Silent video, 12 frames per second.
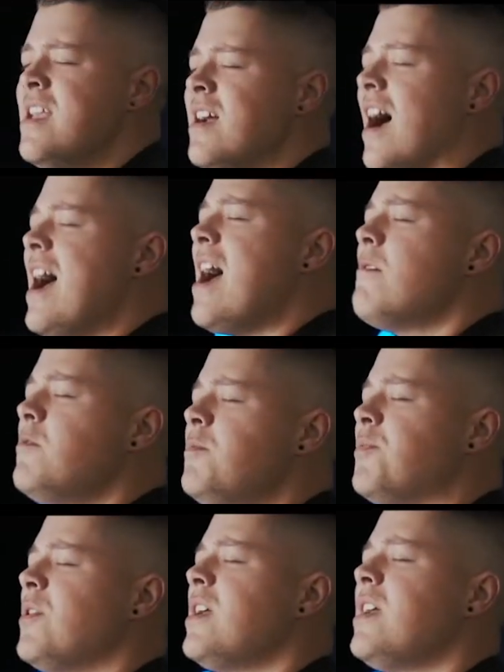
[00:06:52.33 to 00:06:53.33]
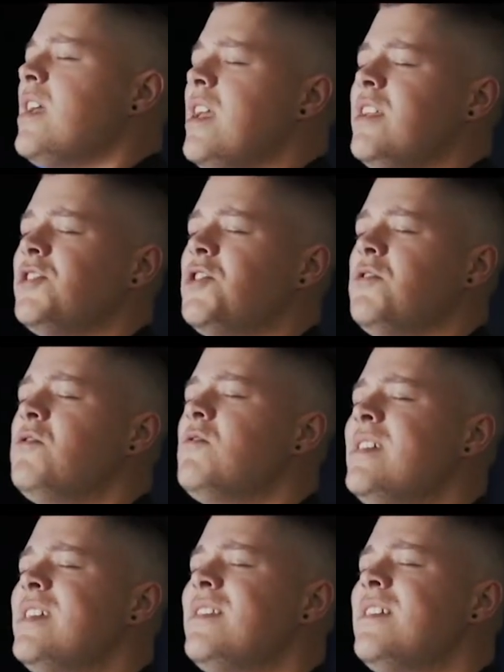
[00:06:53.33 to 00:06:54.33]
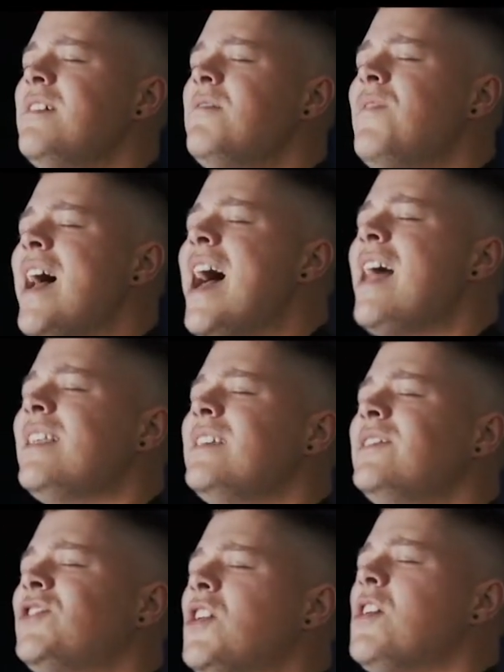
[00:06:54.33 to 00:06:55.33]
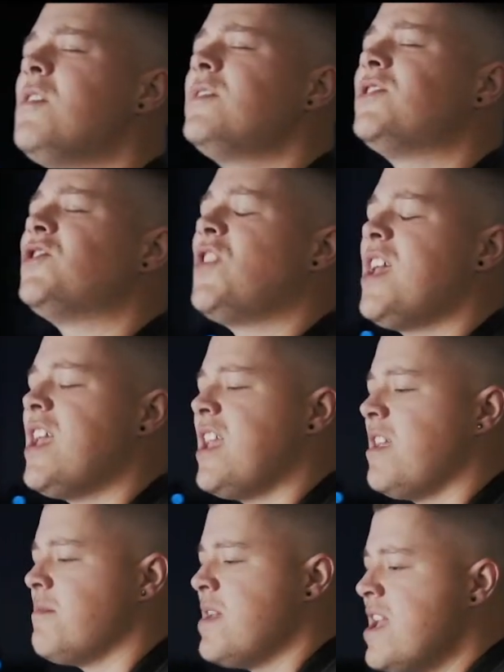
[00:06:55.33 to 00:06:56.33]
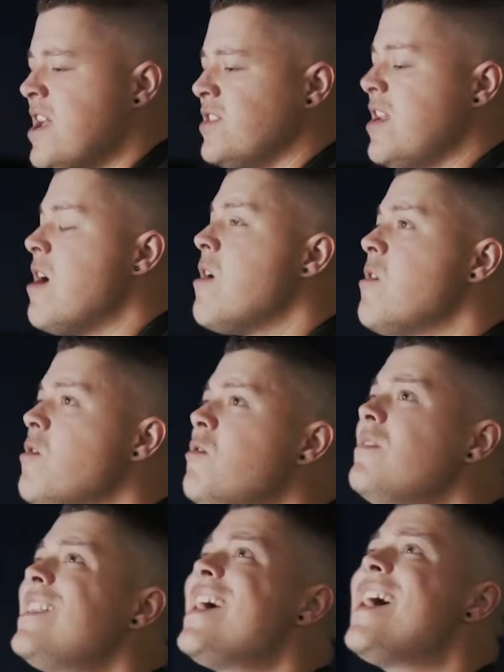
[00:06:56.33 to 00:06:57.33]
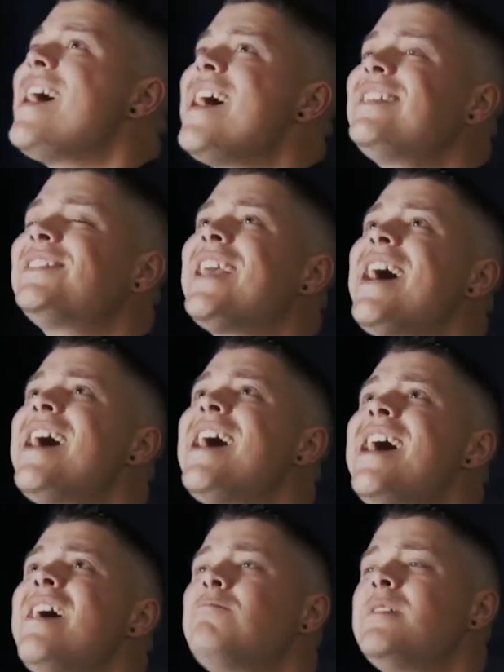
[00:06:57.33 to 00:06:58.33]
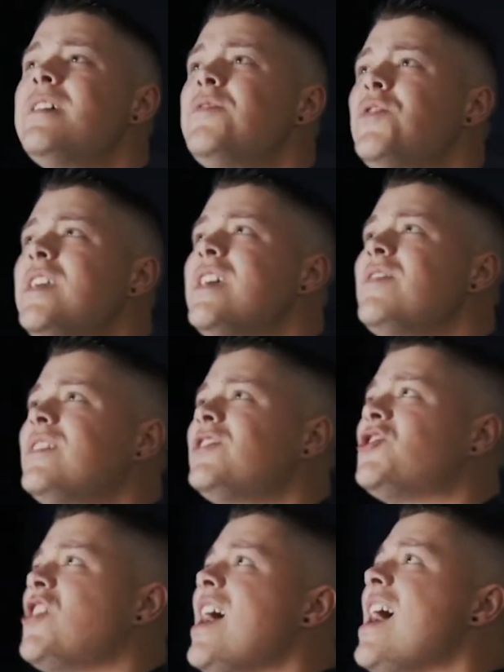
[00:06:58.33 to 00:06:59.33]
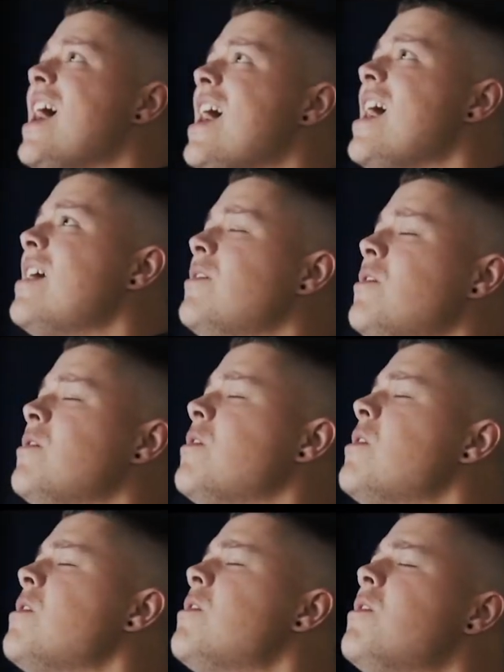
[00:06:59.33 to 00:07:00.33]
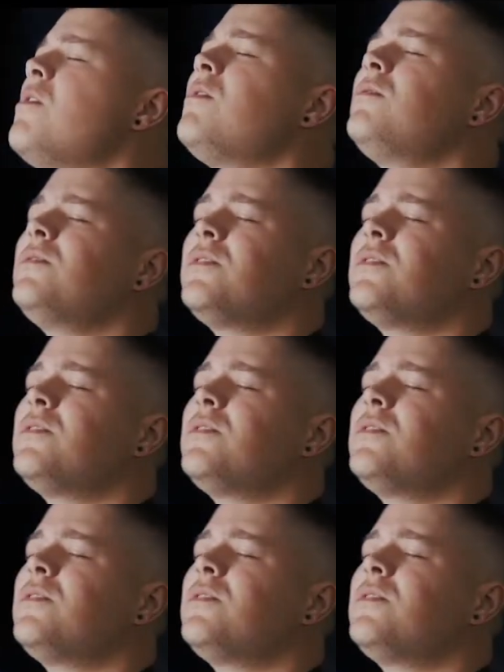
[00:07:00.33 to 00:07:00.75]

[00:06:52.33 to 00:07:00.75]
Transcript: I will praise you in the valleys all the same. No less God within the shadows,